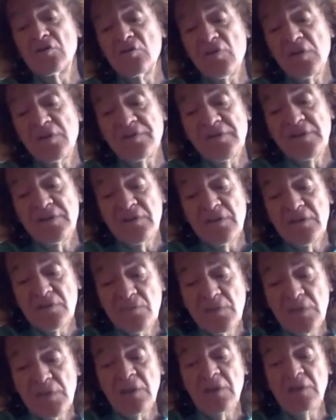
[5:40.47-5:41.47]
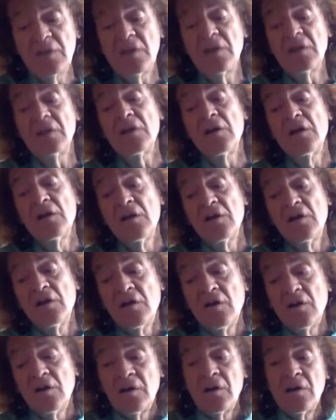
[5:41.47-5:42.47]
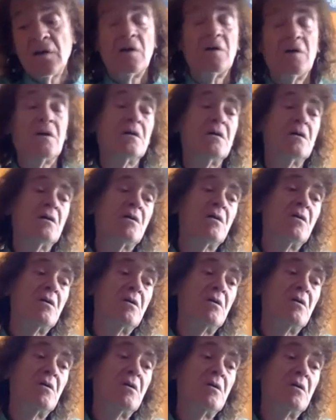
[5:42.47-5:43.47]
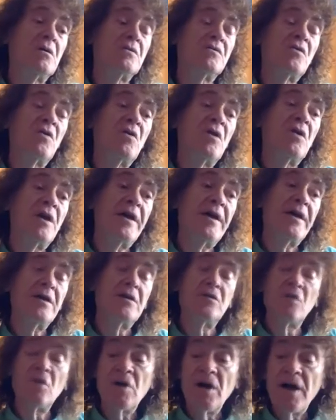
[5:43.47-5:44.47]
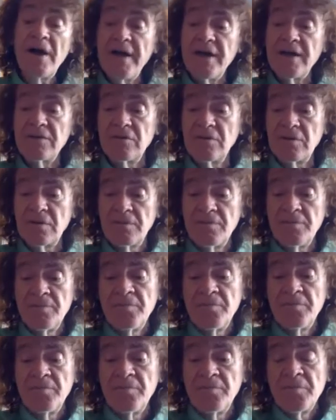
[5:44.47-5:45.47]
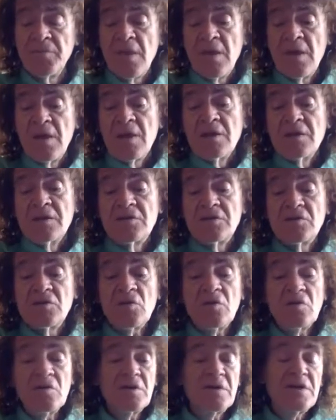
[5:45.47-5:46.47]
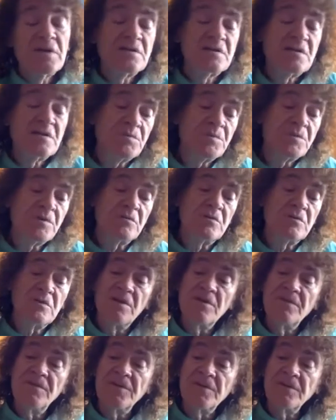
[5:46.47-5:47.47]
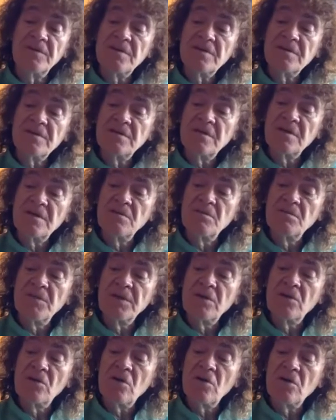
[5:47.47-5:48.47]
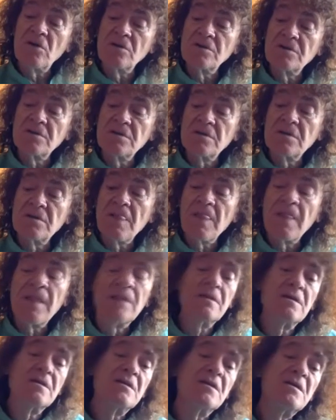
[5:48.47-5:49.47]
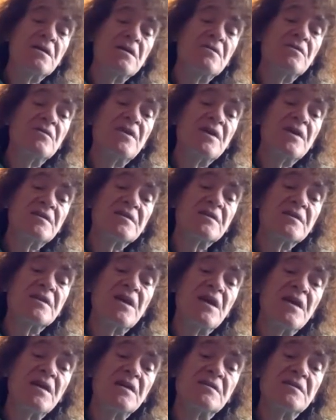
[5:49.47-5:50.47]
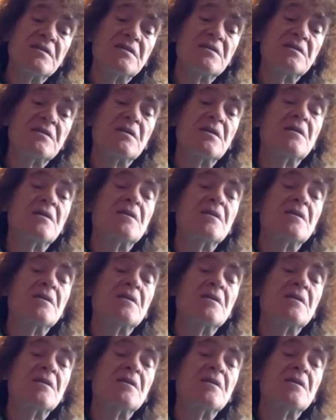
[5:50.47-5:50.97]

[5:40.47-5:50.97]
to have any beginning or no end. So it's absolutely fantastic, because in this case,